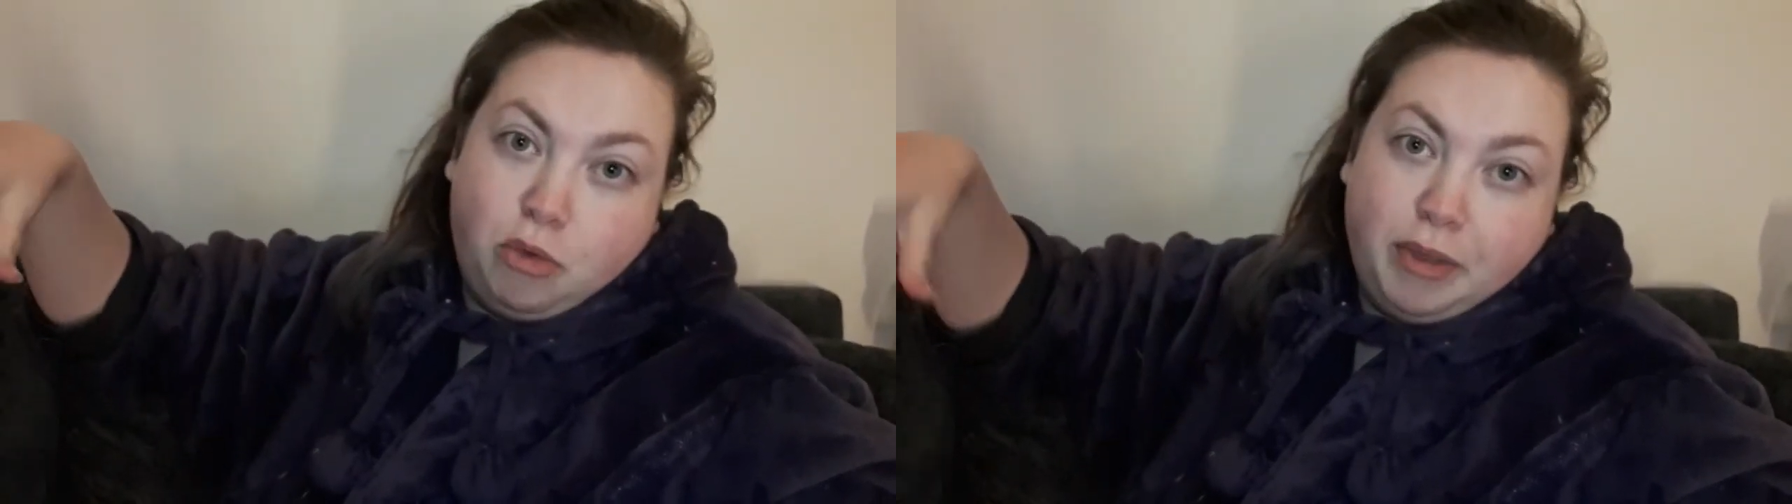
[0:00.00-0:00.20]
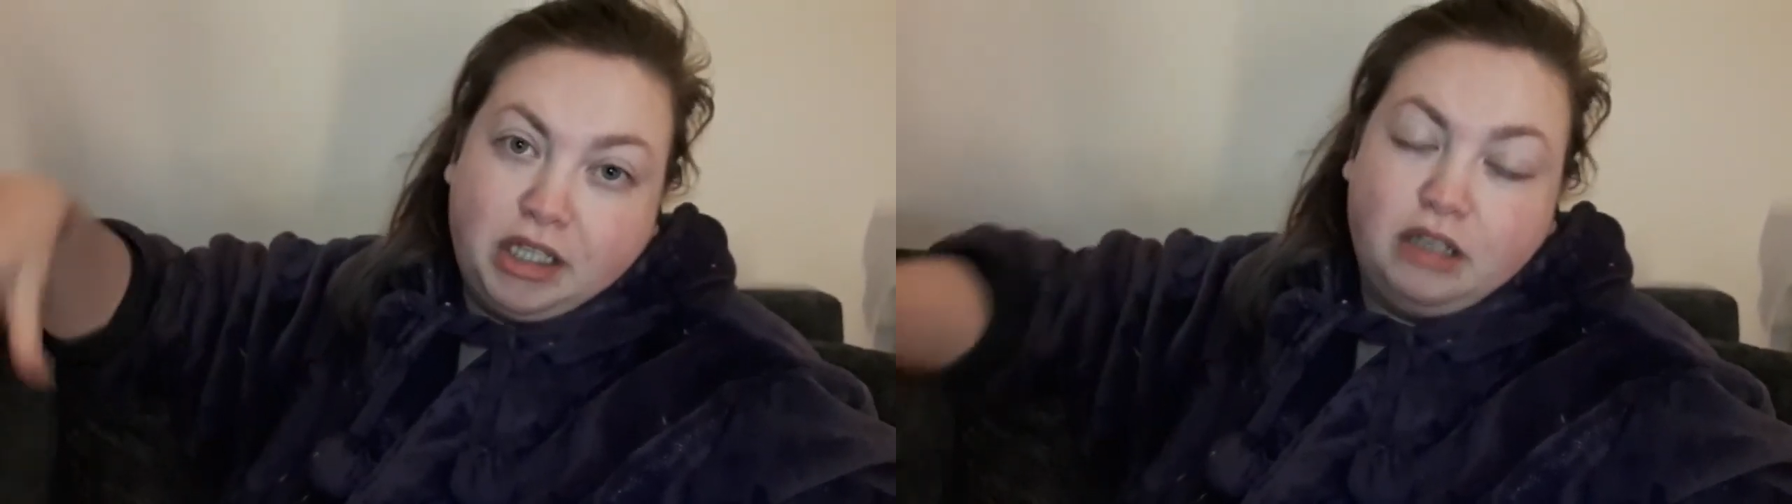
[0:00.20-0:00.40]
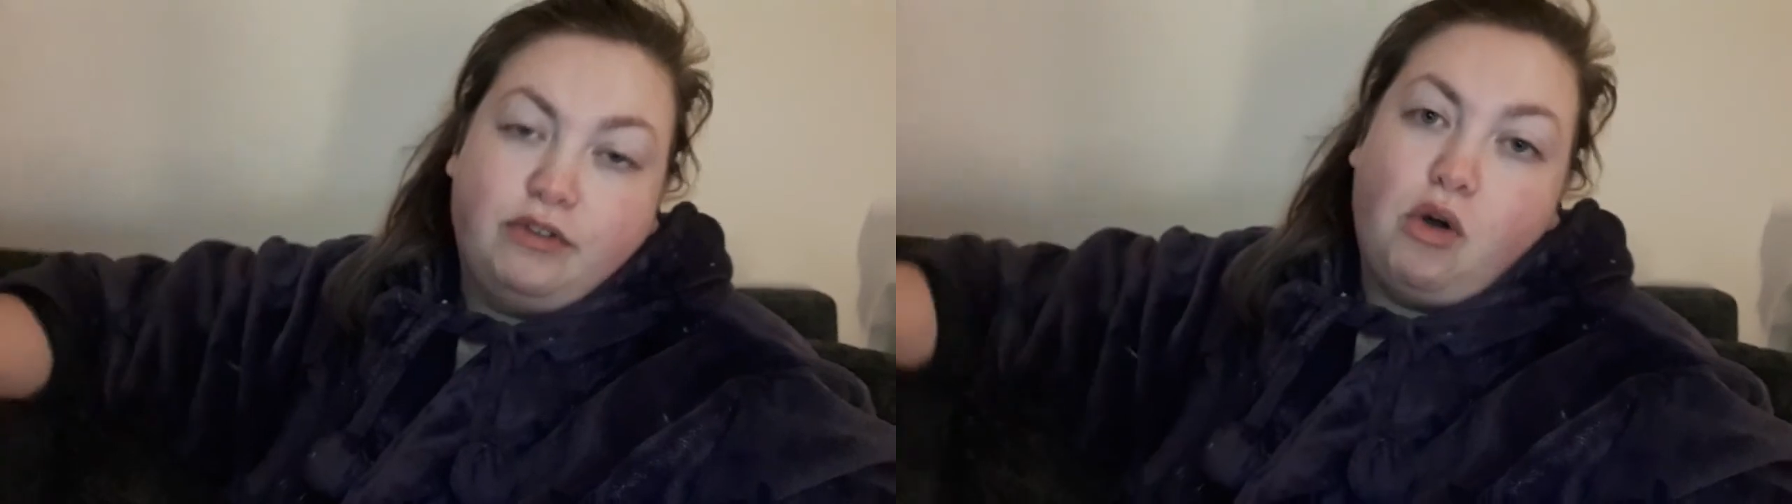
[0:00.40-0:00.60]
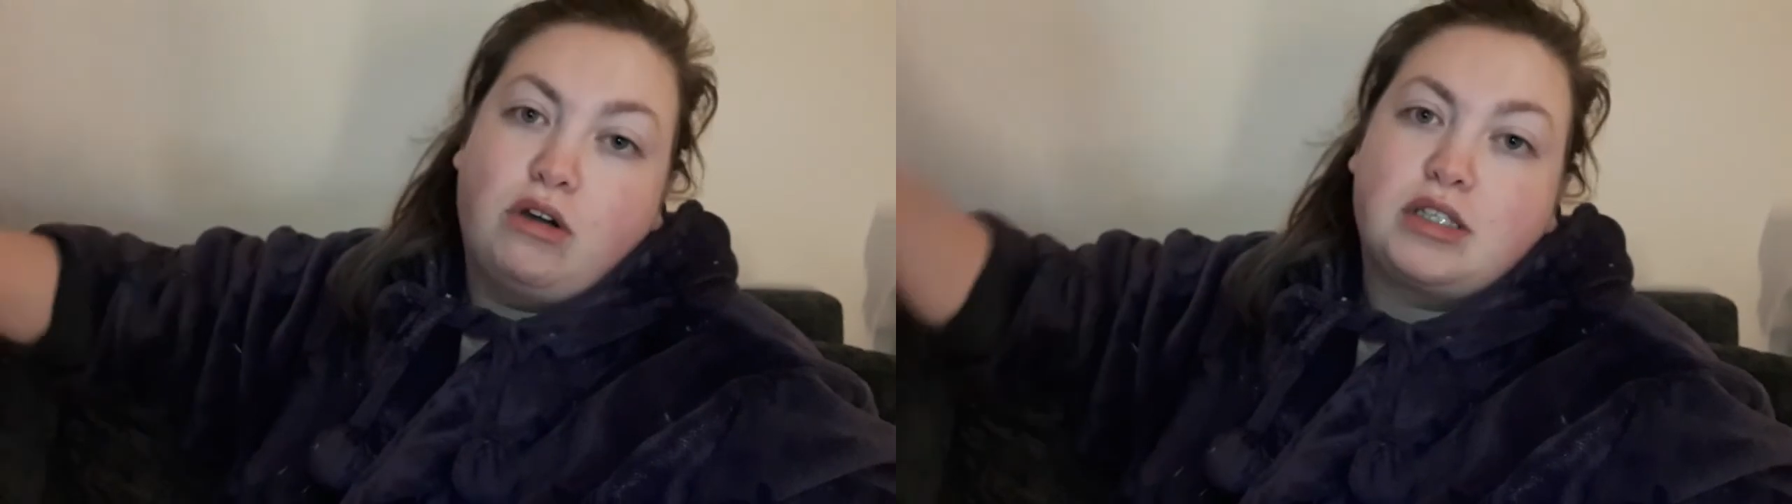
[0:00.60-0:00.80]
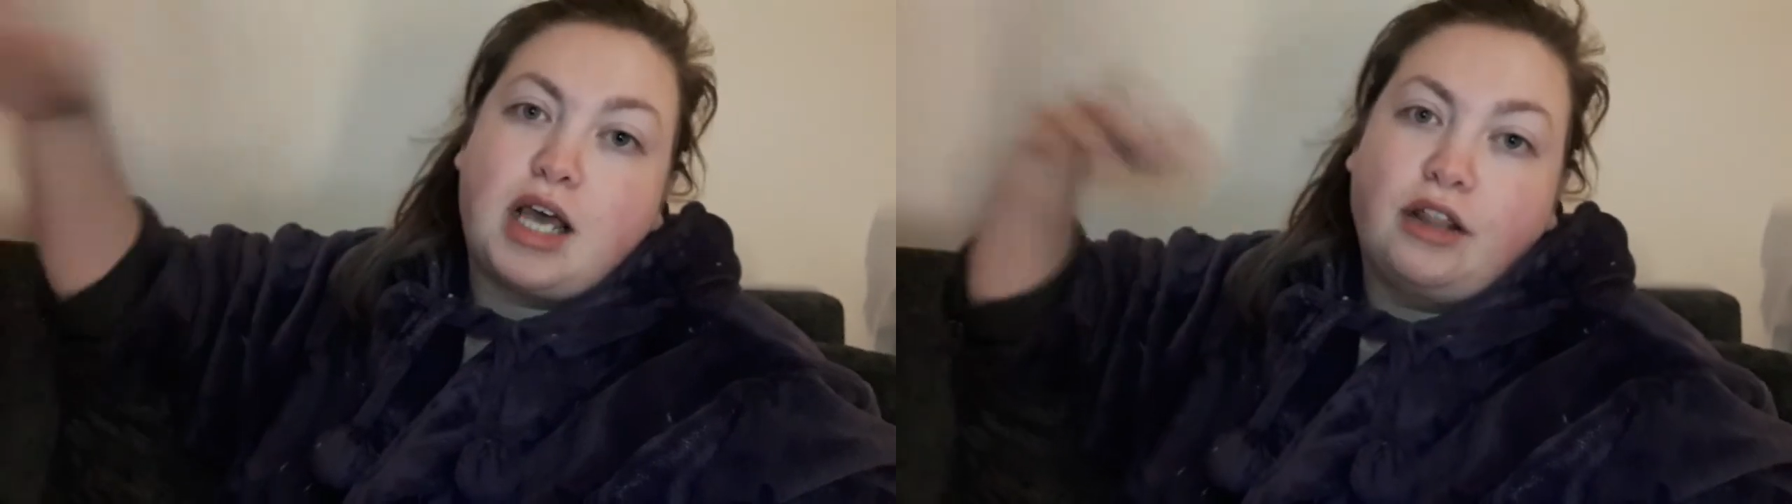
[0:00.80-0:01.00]
weekly
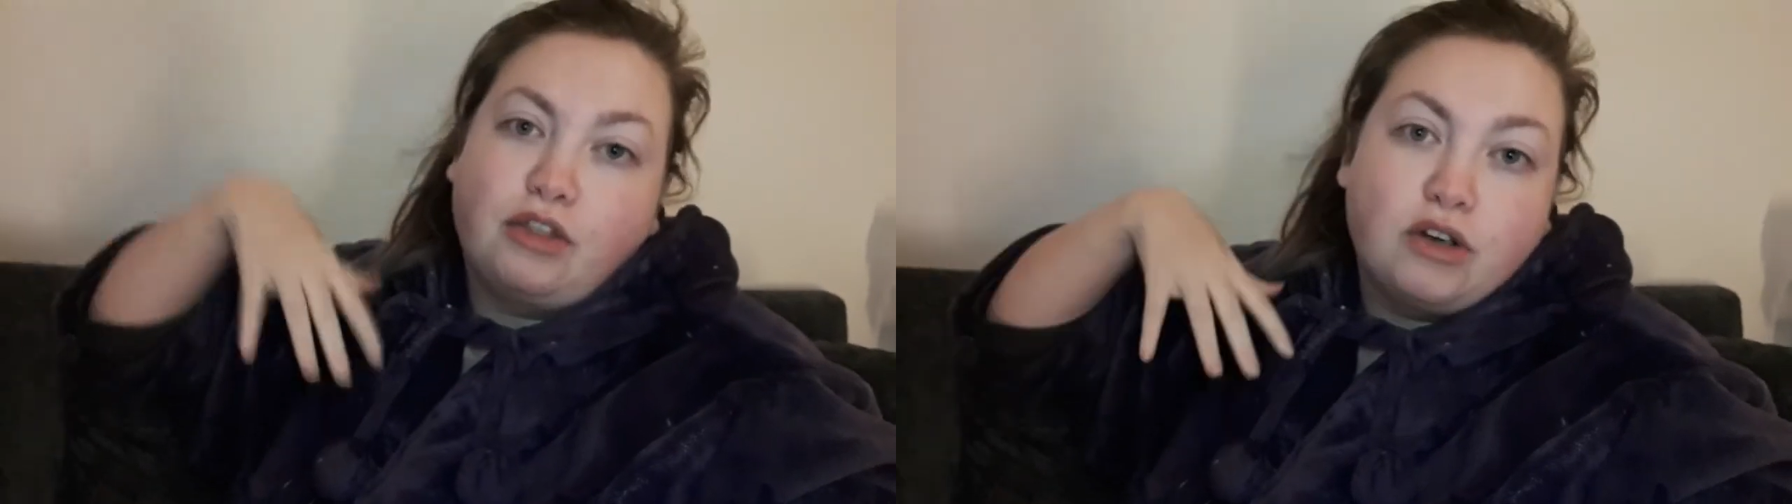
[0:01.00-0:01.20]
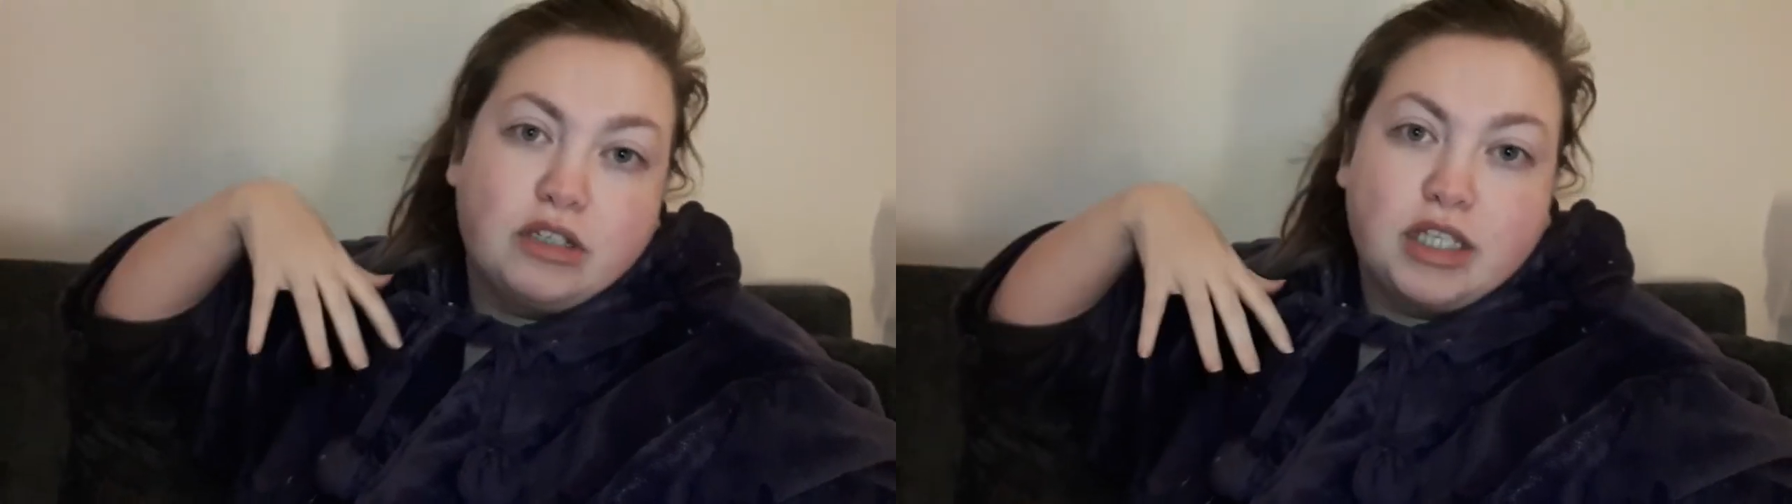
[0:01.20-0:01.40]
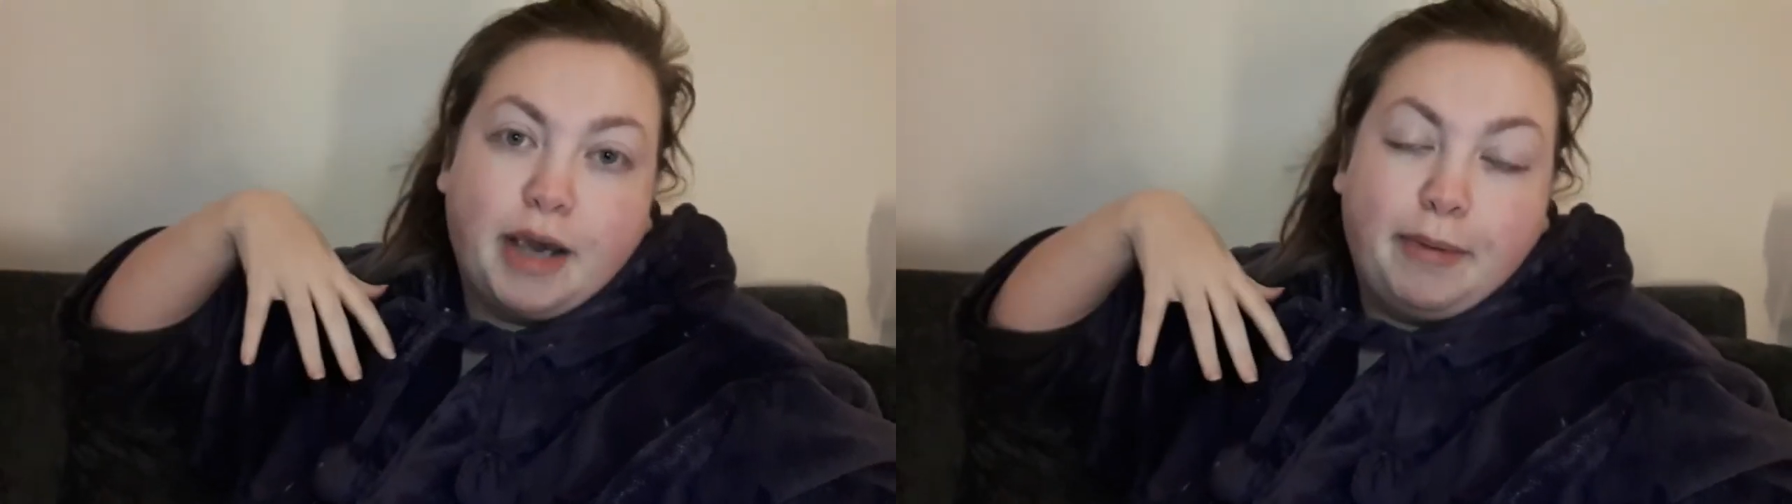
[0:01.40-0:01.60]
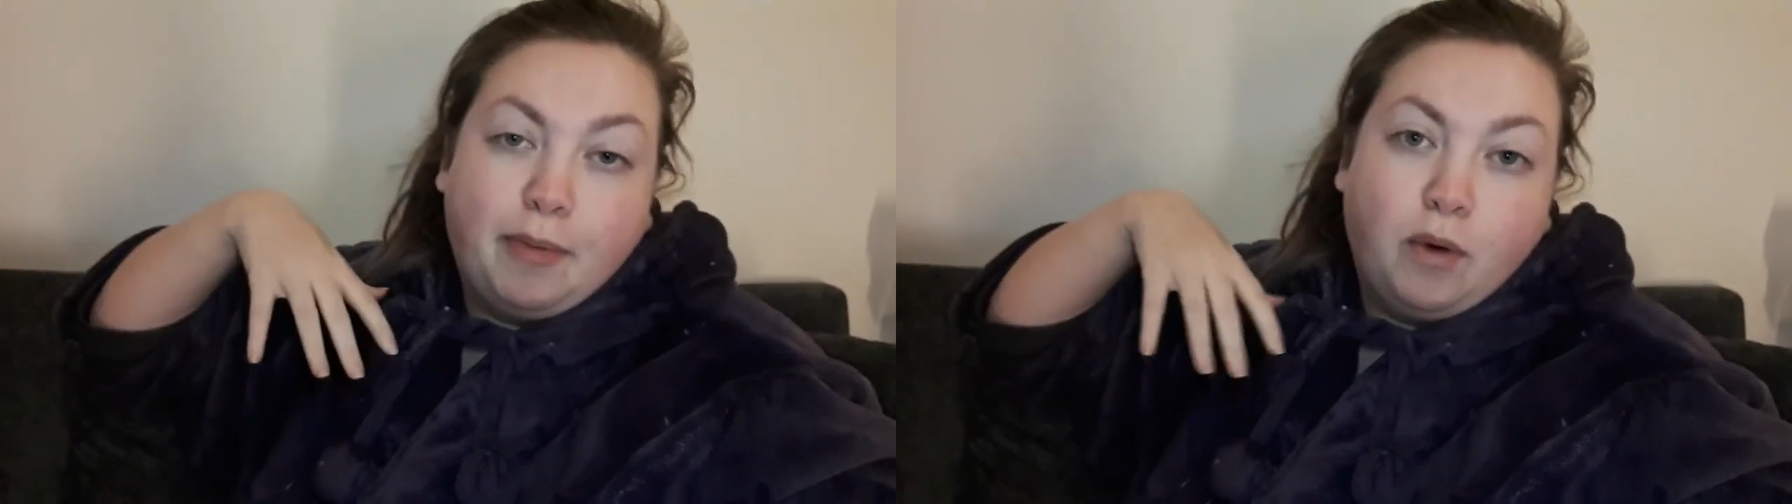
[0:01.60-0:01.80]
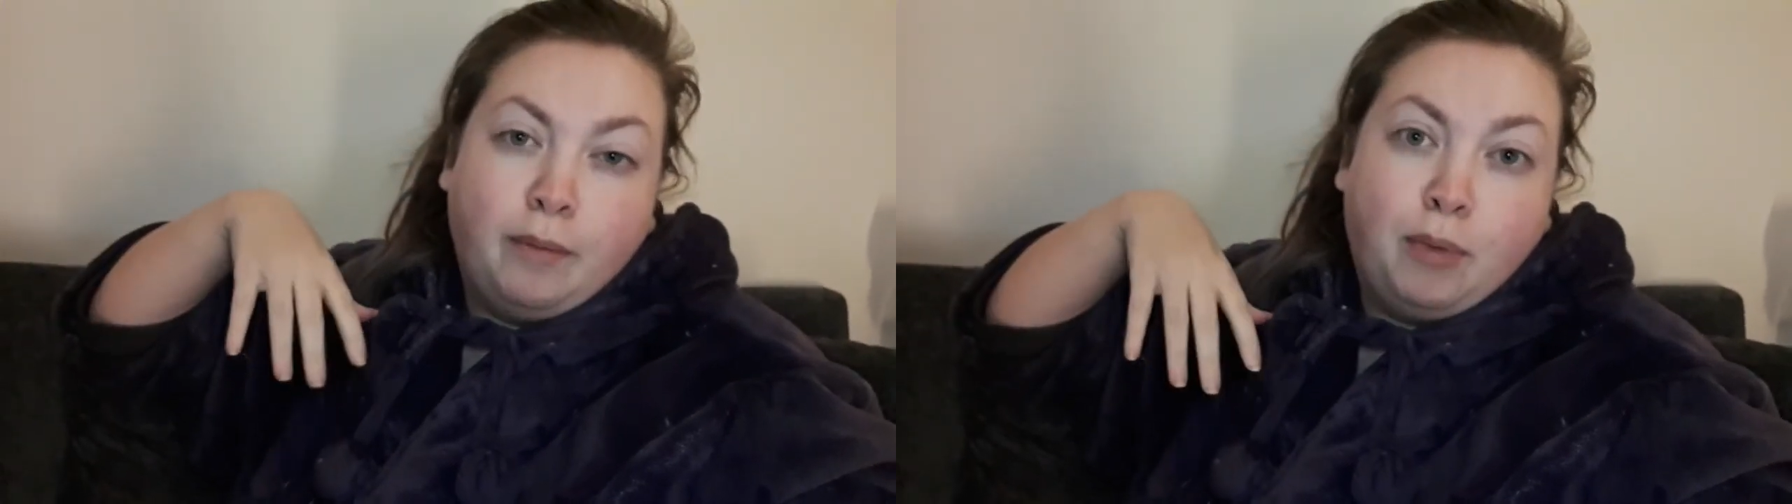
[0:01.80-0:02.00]
vlogs and Thursday I'll be po